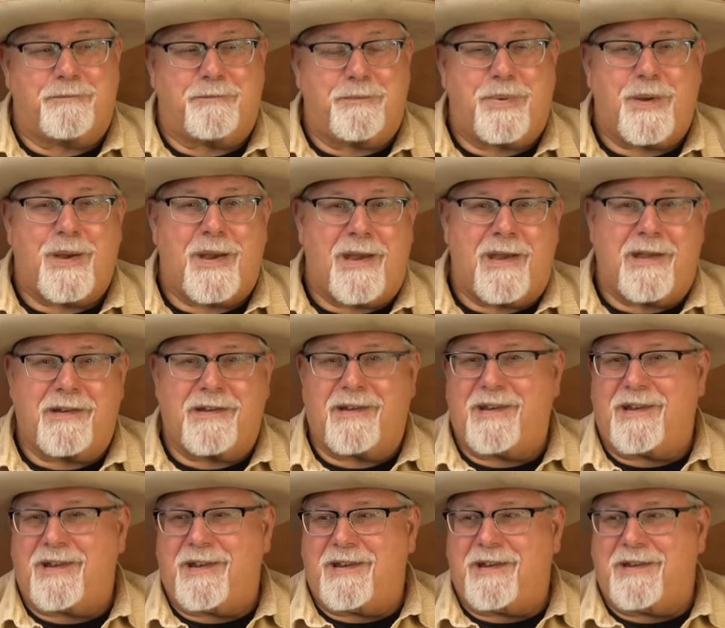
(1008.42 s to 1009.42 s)
But
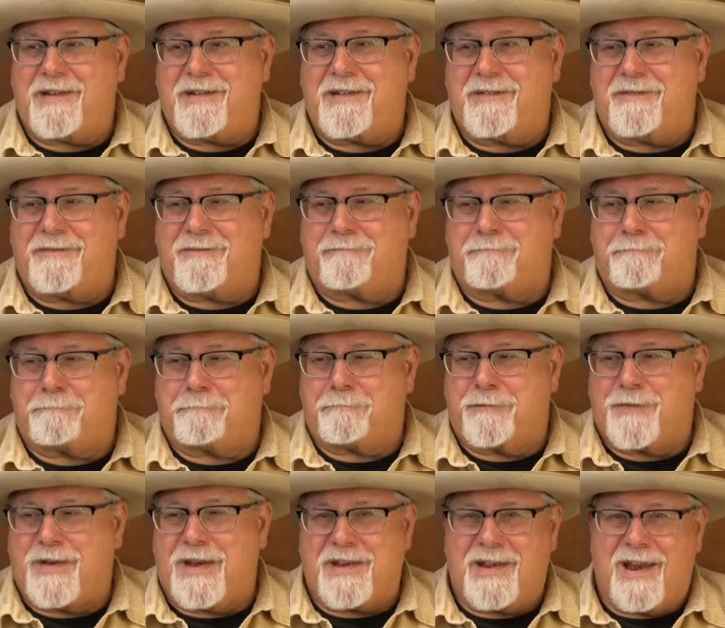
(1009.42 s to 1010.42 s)
he
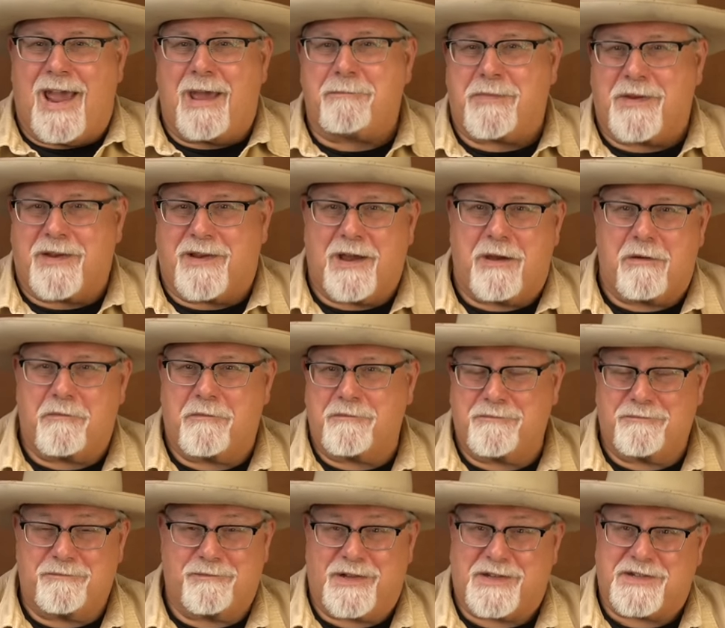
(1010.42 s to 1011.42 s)
did not
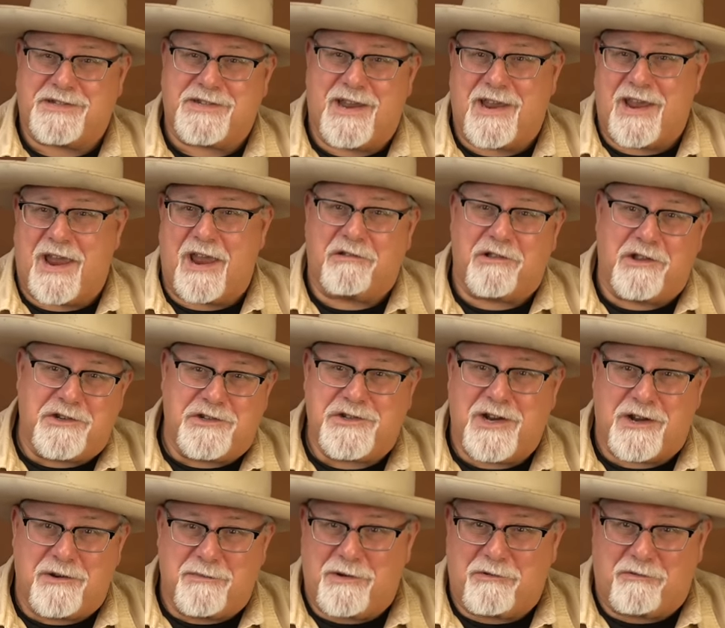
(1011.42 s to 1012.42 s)
become, let's say, a
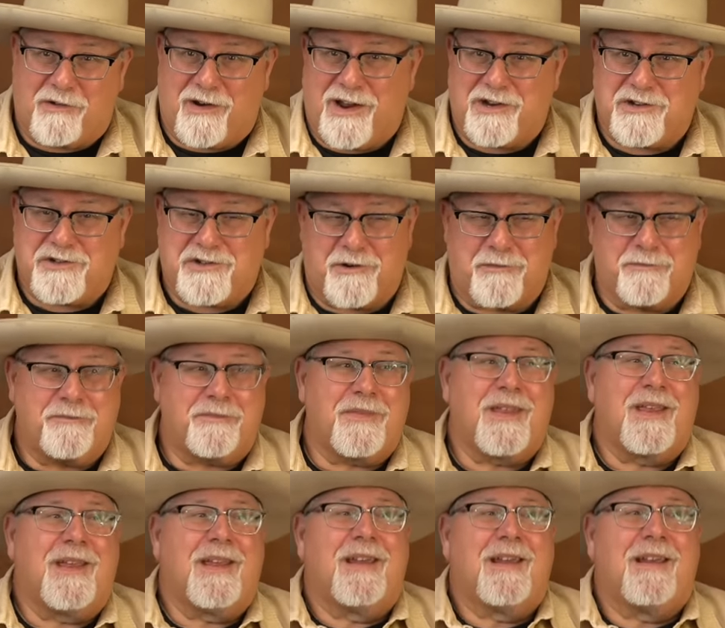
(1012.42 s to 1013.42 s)
legitimate rancher,
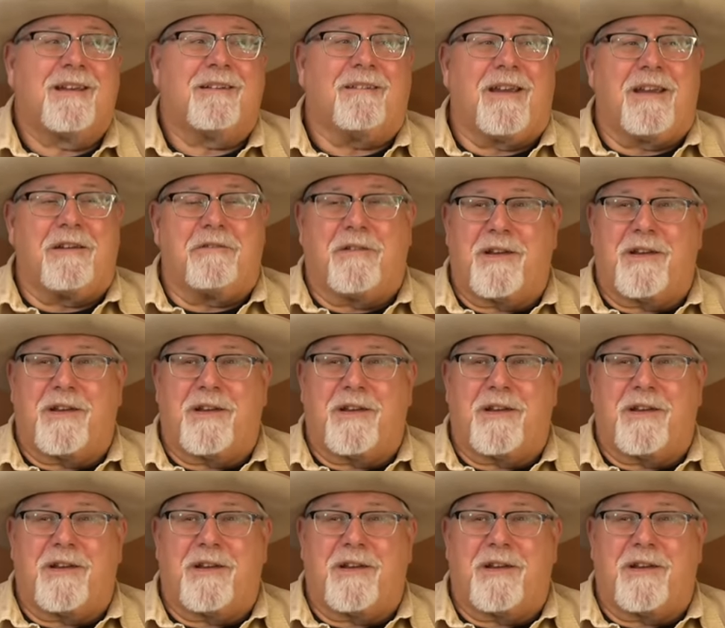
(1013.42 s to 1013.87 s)
right?